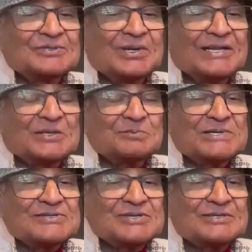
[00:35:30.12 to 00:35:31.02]
to another
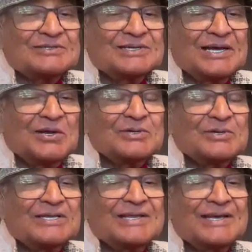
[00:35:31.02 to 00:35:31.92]
person? How
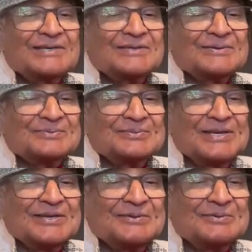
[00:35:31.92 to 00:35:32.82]
can they
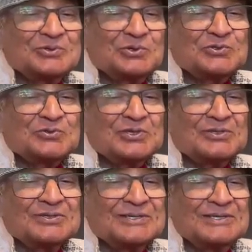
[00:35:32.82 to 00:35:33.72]
be
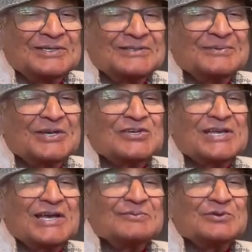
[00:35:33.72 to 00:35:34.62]
truthful? Because
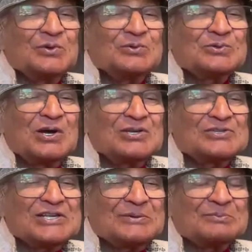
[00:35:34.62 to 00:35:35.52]
they have no
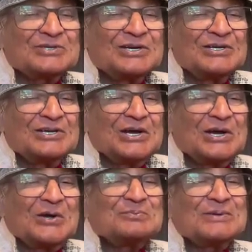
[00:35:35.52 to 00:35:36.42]
concept
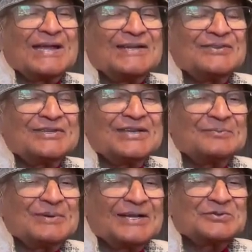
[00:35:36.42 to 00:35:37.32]
of
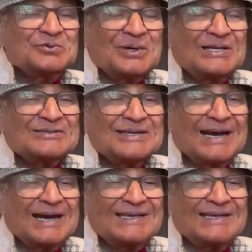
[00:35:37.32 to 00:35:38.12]
anything but what